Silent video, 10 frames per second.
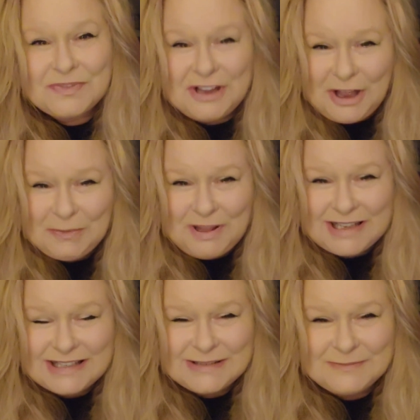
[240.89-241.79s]
God
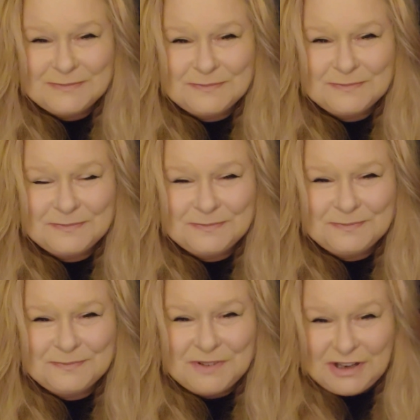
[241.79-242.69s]
bless.
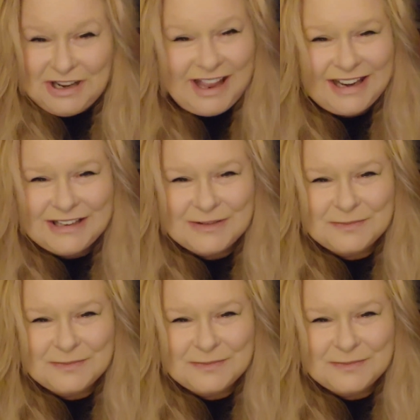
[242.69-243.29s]
Good night.